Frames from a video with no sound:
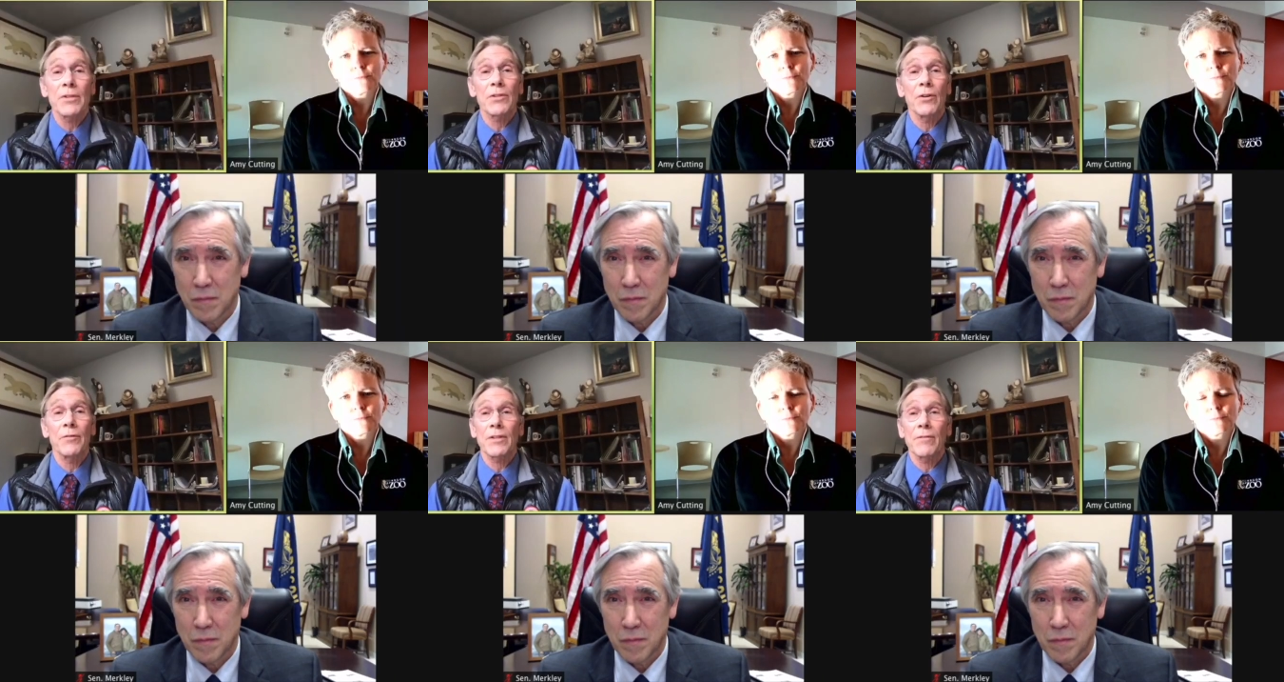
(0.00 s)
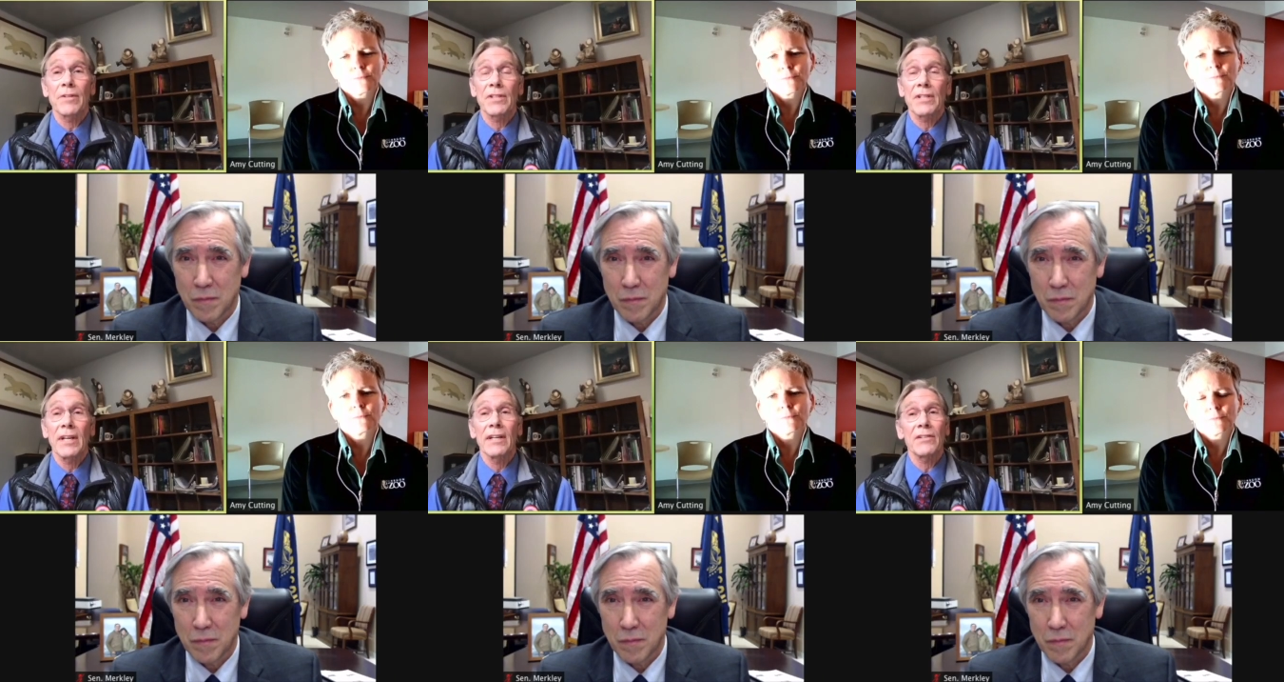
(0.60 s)
Speaker 1: surface of the
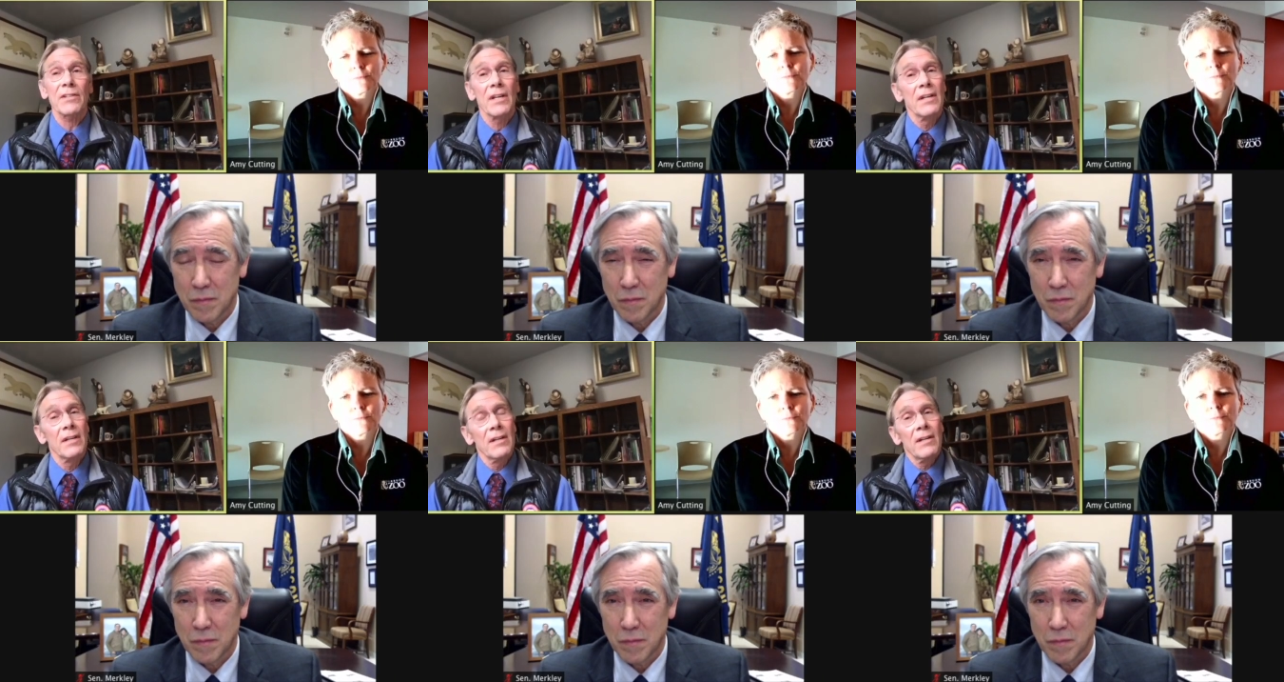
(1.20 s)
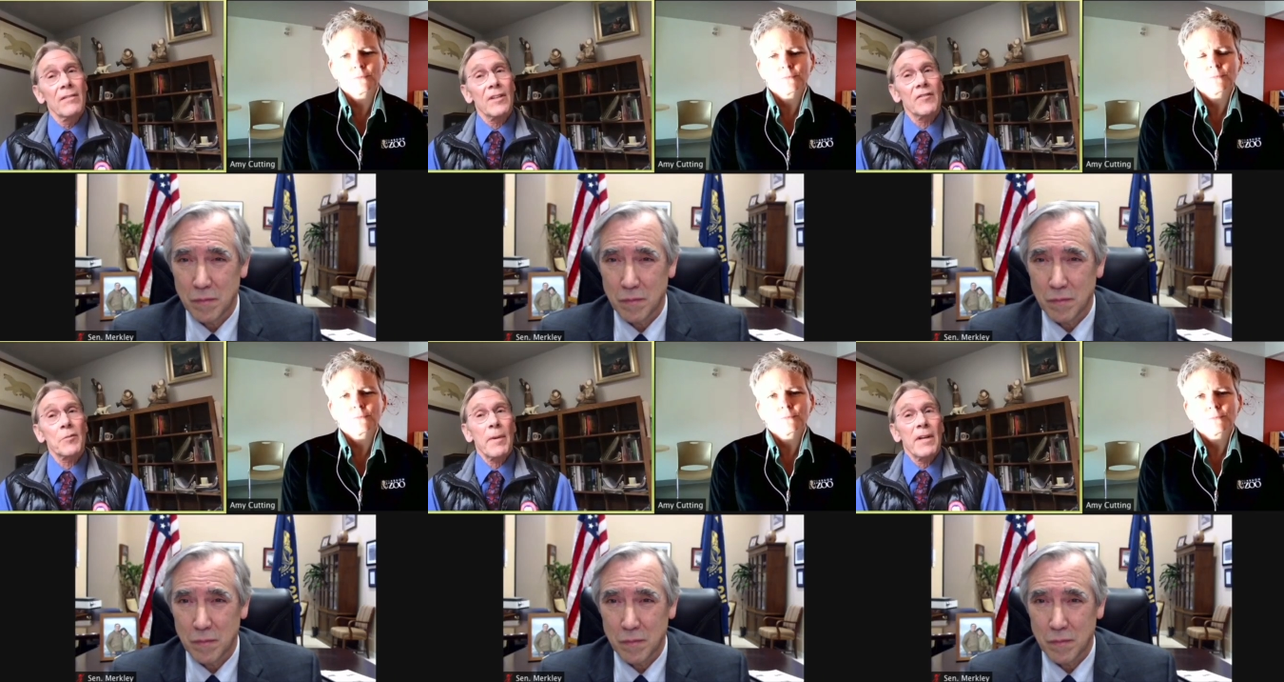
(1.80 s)
sea ice.
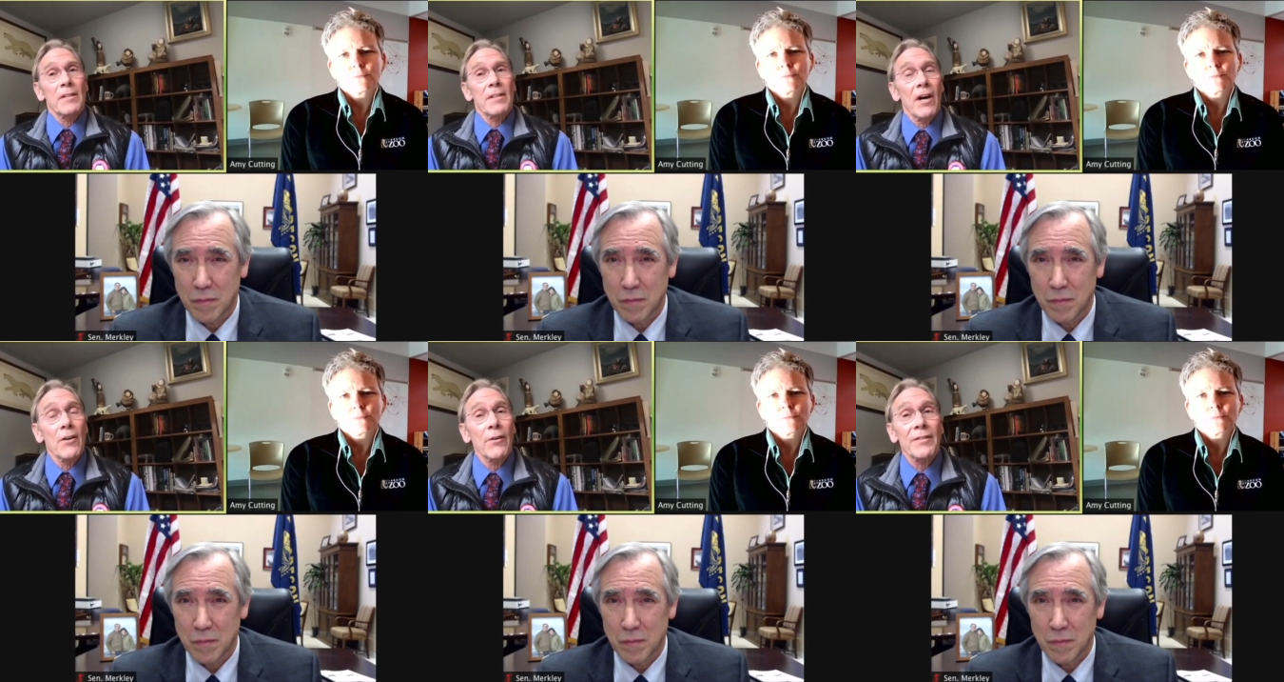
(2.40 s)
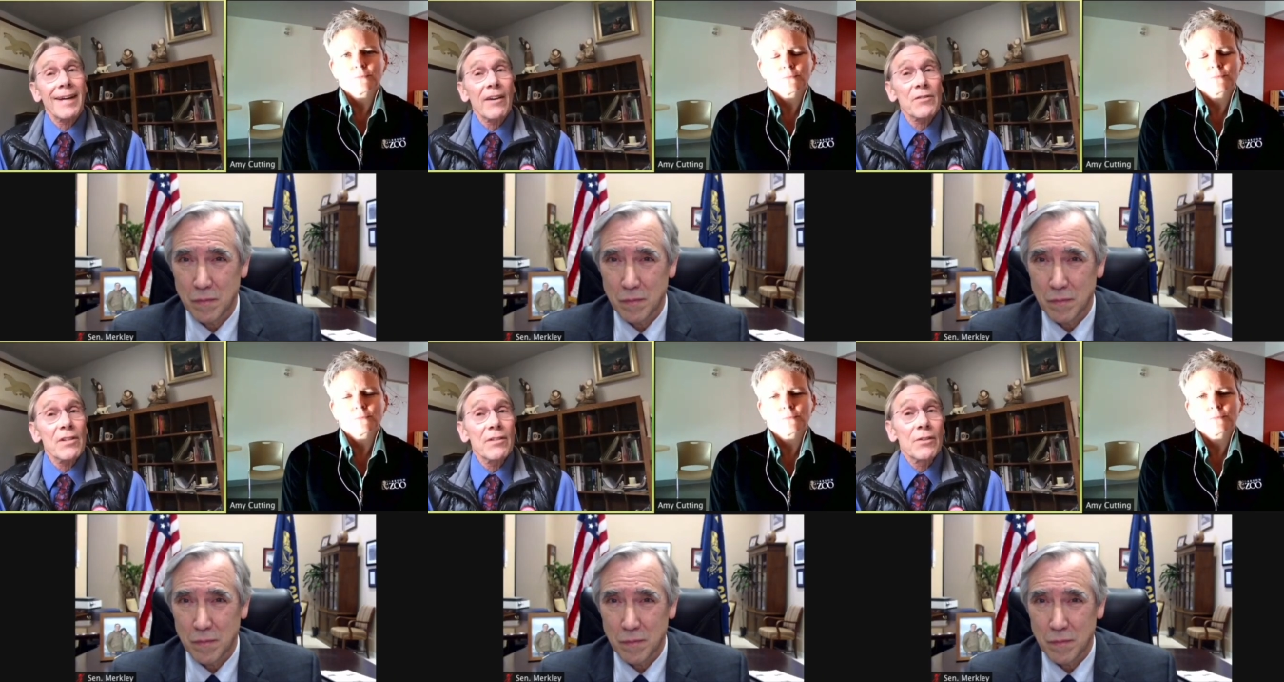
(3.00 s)
They've spent
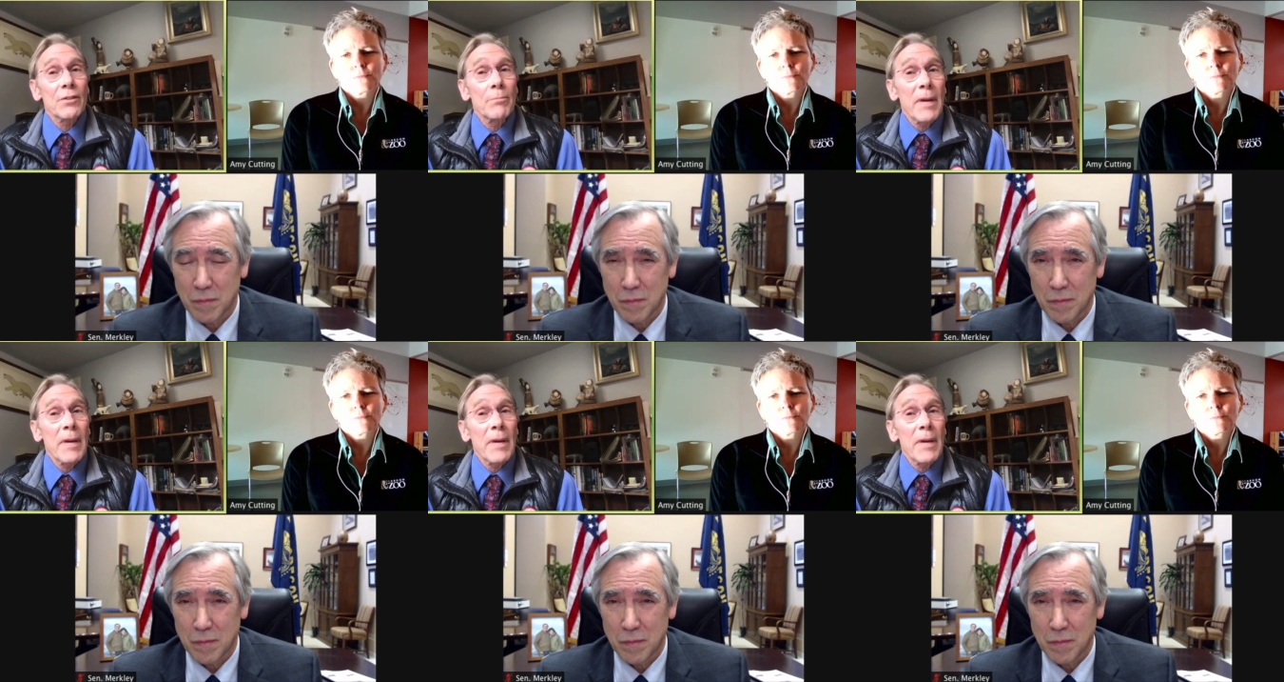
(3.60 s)
100,000 to